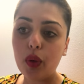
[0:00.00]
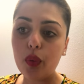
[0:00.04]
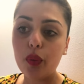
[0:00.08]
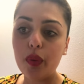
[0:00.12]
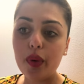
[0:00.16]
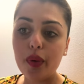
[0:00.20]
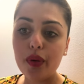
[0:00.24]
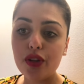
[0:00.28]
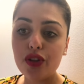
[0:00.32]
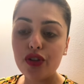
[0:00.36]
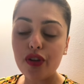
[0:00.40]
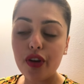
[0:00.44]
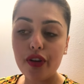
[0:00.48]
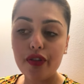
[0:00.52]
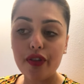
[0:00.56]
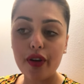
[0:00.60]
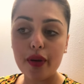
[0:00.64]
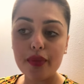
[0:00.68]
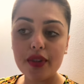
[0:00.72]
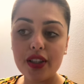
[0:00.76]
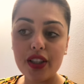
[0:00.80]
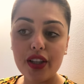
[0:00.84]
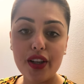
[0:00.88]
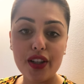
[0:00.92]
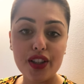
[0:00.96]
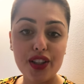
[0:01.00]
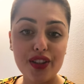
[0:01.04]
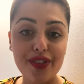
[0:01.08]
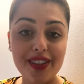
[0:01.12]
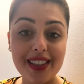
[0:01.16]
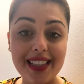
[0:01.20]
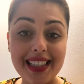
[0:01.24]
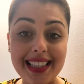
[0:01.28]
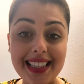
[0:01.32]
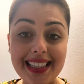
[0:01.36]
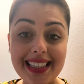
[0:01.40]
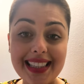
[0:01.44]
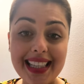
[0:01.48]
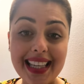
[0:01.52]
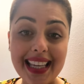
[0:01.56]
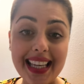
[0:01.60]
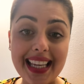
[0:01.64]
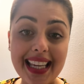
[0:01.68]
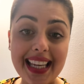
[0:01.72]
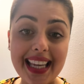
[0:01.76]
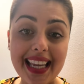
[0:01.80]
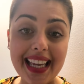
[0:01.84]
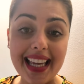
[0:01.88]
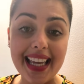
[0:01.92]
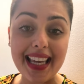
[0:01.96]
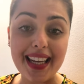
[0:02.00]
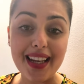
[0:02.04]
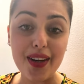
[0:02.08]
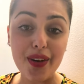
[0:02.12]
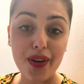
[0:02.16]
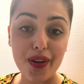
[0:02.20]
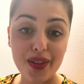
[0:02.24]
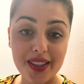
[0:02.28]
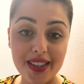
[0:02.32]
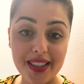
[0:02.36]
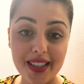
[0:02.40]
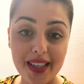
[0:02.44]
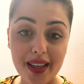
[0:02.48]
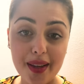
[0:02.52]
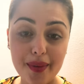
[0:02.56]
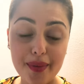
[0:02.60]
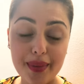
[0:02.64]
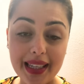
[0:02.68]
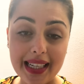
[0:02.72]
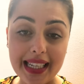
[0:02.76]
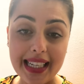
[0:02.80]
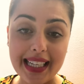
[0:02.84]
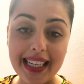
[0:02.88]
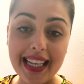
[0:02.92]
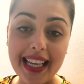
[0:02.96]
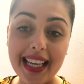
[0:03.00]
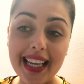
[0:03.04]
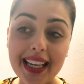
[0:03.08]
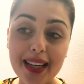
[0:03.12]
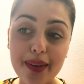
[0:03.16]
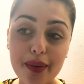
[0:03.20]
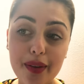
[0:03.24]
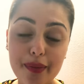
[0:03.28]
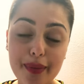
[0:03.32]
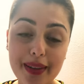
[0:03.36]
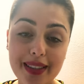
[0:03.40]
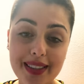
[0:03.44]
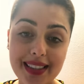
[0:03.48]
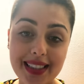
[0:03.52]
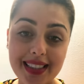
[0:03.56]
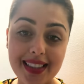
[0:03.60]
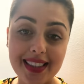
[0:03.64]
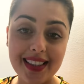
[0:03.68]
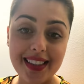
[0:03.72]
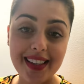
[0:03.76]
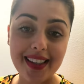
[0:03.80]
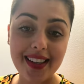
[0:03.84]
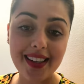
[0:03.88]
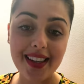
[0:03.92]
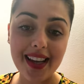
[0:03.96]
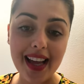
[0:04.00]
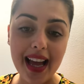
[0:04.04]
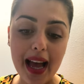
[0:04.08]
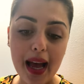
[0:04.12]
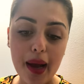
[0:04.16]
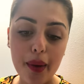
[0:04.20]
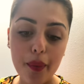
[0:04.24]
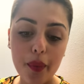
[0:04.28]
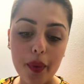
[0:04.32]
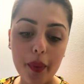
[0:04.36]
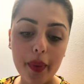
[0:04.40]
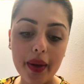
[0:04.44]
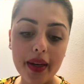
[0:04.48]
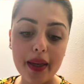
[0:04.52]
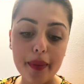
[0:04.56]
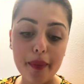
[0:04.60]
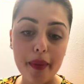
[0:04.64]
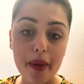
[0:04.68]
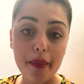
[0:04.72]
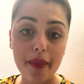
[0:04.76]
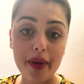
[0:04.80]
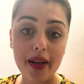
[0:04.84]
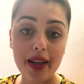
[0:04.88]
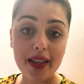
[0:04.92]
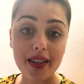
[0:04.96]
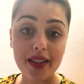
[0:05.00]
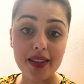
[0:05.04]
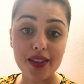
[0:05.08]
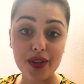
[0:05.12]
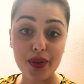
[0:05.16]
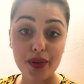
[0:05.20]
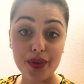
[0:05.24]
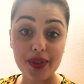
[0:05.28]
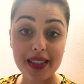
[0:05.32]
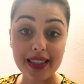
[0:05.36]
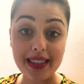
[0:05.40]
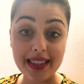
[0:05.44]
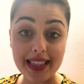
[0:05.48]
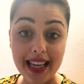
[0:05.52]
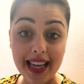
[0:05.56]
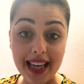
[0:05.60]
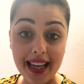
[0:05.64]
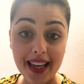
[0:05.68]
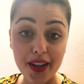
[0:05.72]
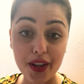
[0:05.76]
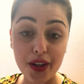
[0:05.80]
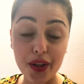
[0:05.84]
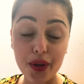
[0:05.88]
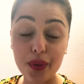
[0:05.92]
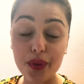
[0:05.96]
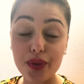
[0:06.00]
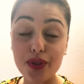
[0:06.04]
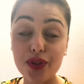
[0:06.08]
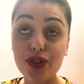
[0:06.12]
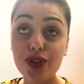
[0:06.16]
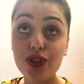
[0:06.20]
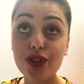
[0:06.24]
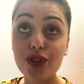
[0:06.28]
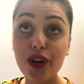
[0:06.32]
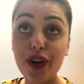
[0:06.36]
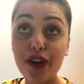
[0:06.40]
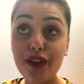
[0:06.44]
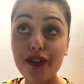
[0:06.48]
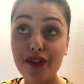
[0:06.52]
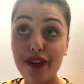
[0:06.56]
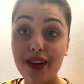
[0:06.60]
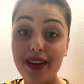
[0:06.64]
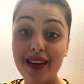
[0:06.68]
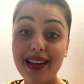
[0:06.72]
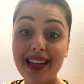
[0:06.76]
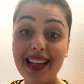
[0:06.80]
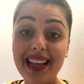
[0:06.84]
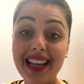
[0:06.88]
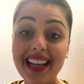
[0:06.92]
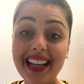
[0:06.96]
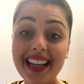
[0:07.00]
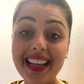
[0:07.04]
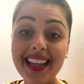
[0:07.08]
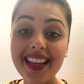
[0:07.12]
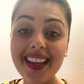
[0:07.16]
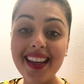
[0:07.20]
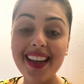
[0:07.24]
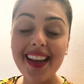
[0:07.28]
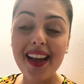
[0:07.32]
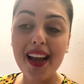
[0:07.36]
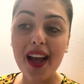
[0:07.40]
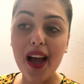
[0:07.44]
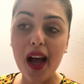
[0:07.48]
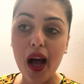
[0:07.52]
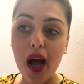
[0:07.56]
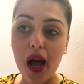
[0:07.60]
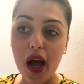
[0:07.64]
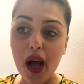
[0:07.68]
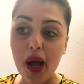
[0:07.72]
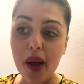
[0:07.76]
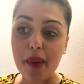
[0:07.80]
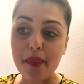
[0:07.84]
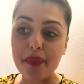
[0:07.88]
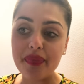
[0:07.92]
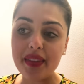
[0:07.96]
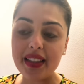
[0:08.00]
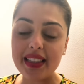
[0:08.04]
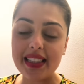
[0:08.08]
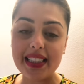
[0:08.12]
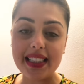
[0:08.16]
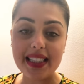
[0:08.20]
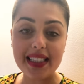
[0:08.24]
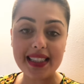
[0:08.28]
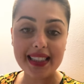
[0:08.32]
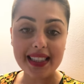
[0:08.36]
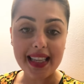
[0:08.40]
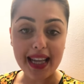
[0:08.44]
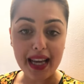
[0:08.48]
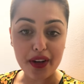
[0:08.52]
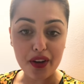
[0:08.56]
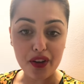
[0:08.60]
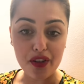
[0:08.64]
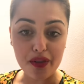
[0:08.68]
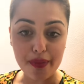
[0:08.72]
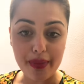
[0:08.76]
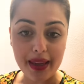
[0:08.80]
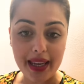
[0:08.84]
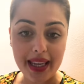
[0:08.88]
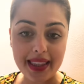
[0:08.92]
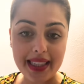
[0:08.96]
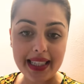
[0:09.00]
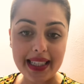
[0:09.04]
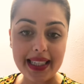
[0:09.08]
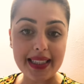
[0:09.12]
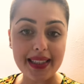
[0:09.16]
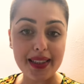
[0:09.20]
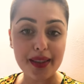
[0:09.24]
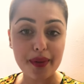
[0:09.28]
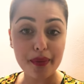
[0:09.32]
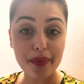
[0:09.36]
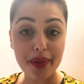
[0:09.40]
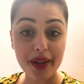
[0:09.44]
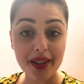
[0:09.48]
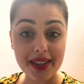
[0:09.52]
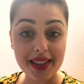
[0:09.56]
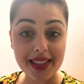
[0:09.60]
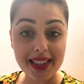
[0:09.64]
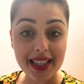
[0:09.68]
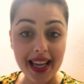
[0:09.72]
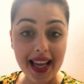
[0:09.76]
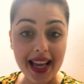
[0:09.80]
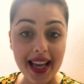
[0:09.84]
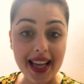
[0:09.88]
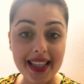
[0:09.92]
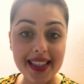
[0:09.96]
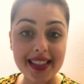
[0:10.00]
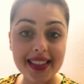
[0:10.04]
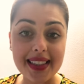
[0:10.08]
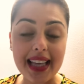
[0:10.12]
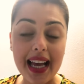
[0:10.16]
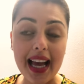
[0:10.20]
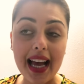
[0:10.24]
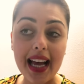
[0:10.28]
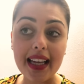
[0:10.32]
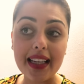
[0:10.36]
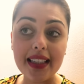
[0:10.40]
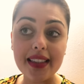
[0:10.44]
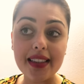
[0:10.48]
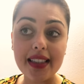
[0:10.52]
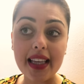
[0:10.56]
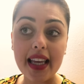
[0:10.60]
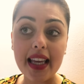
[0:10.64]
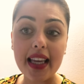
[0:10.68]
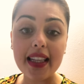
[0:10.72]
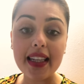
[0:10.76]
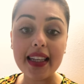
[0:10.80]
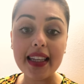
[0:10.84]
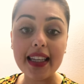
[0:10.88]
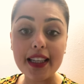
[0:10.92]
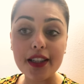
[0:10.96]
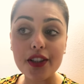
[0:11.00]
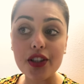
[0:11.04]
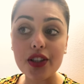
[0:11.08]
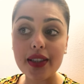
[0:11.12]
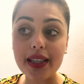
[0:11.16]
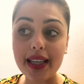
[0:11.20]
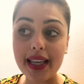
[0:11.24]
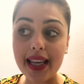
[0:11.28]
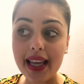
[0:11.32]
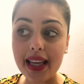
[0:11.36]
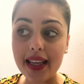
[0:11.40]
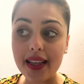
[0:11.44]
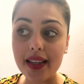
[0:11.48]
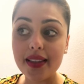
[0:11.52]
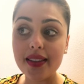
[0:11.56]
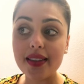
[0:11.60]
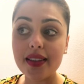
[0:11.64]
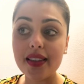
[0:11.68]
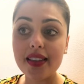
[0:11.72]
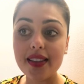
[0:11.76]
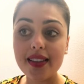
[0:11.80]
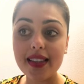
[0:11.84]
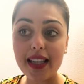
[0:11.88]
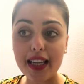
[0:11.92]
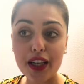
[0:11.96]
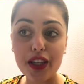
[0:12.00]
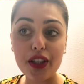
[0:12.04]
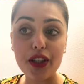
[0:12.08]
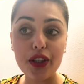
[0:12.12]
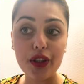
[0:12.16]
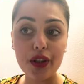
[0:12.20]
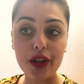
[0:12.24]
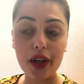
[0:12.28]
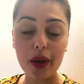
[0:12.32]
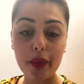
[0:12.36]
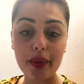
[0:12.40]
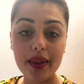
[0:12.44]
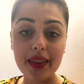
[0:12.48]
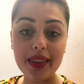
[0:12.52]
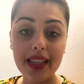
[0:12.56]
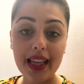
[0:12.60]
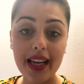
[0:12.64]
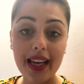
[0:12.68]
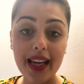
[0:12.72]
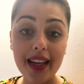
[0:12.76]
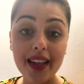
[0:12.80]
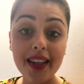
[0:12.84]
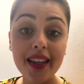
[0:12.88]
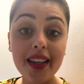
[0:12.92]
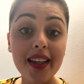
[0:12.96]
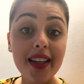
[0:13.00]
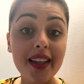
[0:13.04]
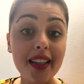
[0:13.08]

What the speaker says: We drove up to Nurture Fertility in Nottingham, the clinic, with my sister, and we went and met my consultant there, who was so friendly. They did a scan of me, they did some blood tests, and it literally is, the second you go in there,